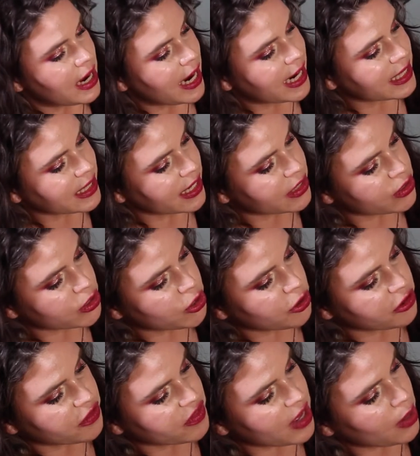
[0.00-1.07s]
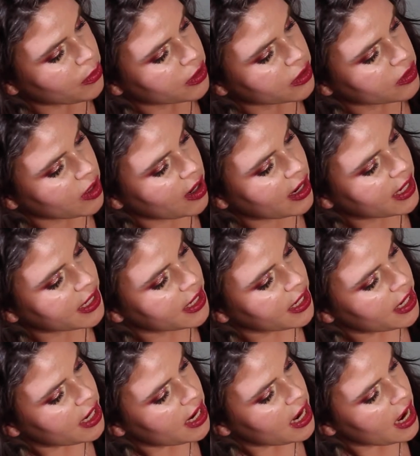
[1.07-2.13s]
I like the tone of that one a lot.
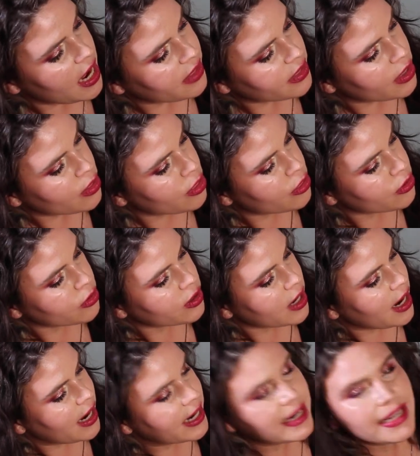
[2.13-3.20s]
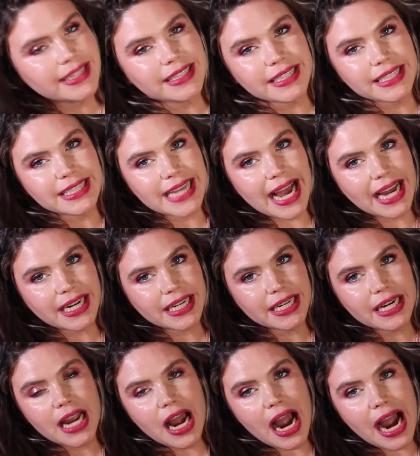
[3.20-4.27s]
And then Third Eye is a
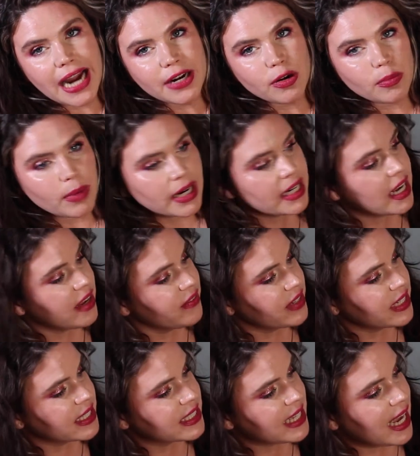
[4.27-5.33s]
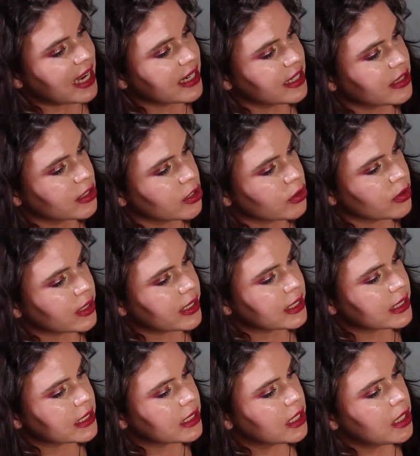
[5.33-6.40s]
satin. I don't mind having a satin in the
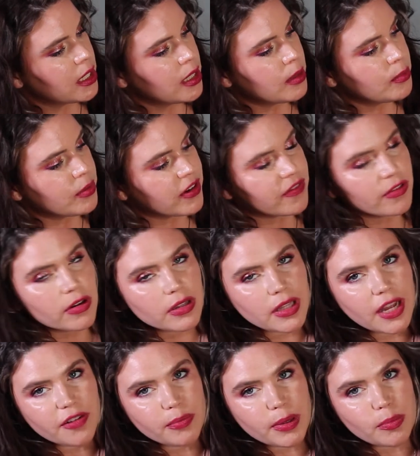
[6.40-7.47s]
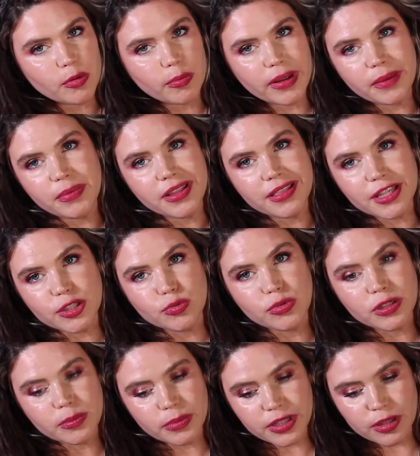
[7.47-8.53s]
crease, but for a lot of people, maybe these
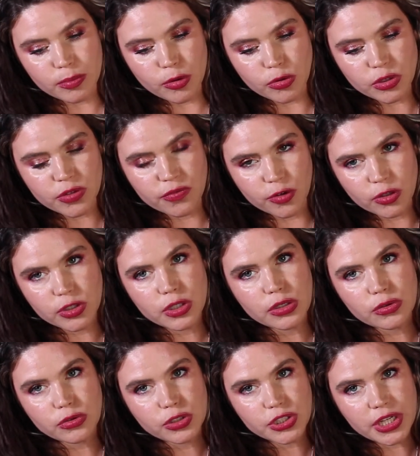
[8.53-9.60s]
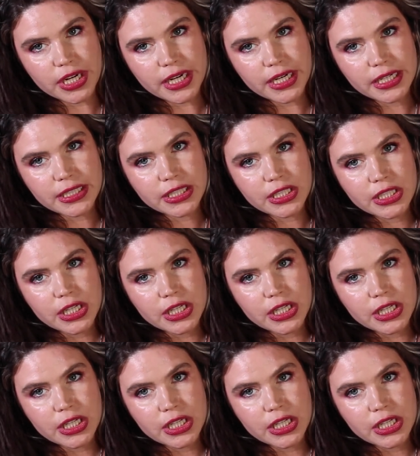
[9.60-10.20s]
wouldn't be the most versatile shades.